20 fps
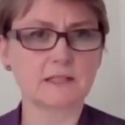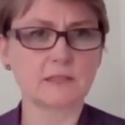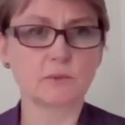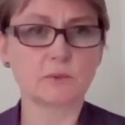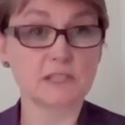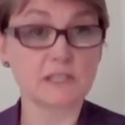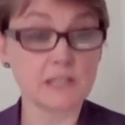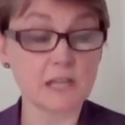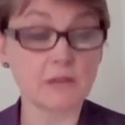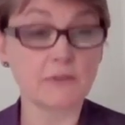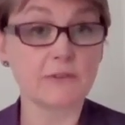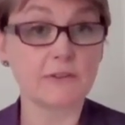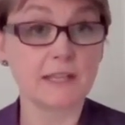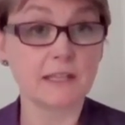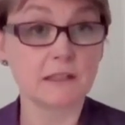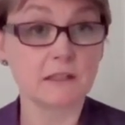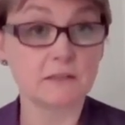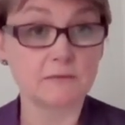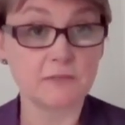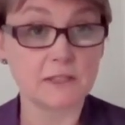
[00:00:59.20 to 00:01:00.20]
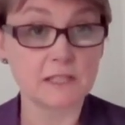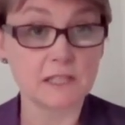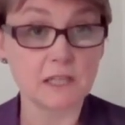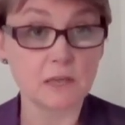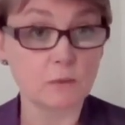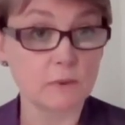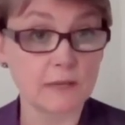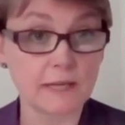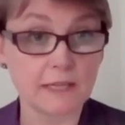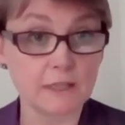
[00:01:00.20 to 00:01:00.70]
There was nothing in the
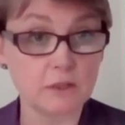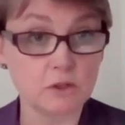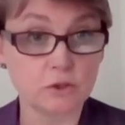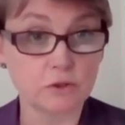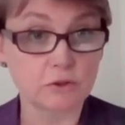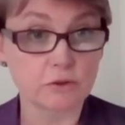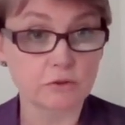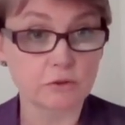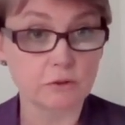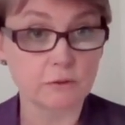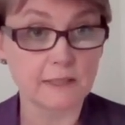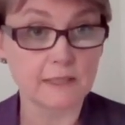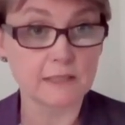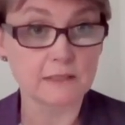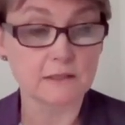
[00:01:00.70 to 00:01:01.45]
video when I looked through